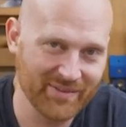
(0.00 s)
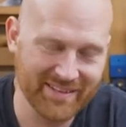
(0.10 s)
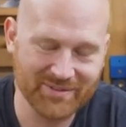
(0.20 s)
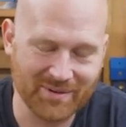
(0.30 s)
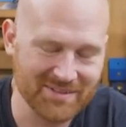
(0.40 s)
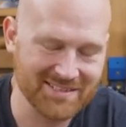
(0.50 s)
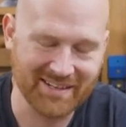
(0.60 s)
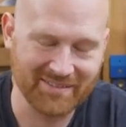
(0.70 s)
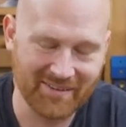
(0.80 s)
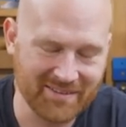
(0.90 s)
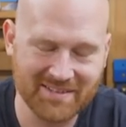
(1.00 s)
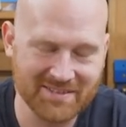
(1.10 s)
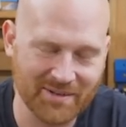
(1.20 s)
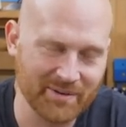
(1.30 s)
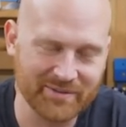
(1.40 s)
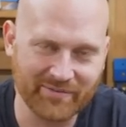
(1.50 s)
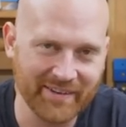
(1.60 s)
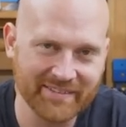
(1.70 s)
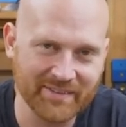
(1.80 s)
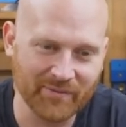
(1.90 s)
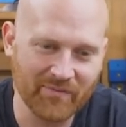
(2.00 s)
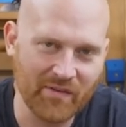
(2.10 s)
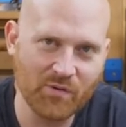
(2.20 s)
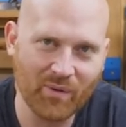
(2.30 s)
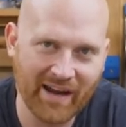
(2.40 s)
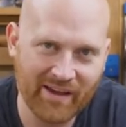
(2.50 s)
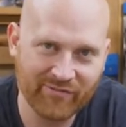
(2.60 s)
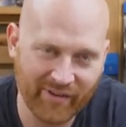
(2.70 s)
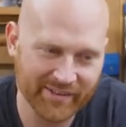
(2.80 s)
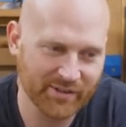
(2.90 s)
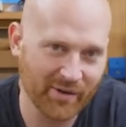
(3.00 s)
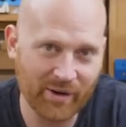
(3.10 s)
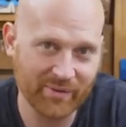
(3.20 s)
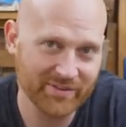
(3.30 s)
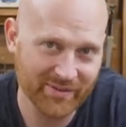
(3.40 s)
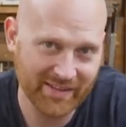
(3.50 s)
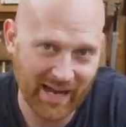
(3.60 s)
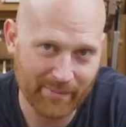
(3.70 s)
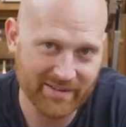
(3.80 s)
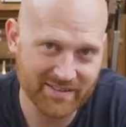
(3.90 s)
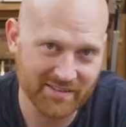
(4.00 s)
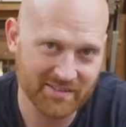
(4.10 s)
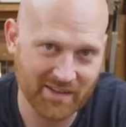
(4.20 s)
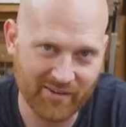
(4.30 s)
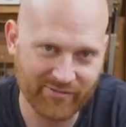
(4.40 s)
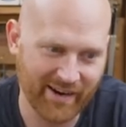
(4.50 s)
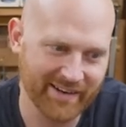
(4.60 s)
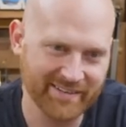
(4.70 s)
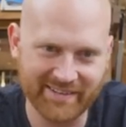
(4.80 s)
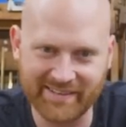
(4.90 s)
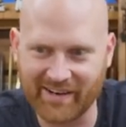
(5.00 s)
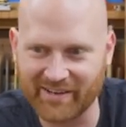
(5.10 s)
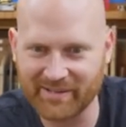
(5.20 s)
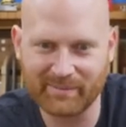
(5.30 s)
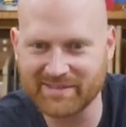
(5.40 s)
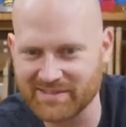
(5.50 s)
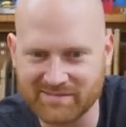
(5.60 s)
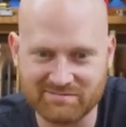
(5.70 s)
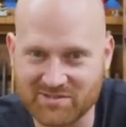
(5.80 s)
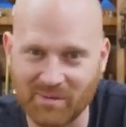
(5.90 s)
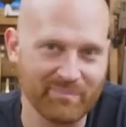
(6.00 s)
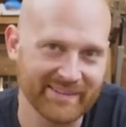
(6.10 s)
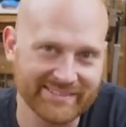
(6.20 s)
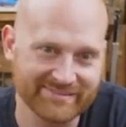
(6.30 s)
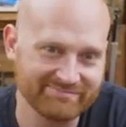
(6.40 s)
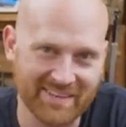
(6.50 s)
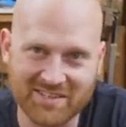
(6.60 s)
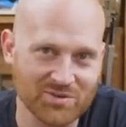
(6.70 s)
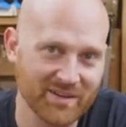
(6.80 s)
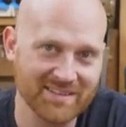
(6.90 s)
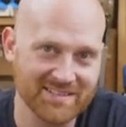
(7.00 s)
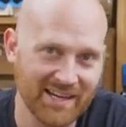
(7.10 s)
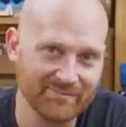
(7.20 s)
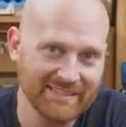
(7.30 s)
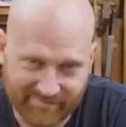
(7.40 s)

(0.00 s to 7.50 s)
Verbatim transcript: These are always, uh, these are always fun. So if you want to have fun, go down, read through the comments, and uh, find the arguments and jump in and enjoy the time.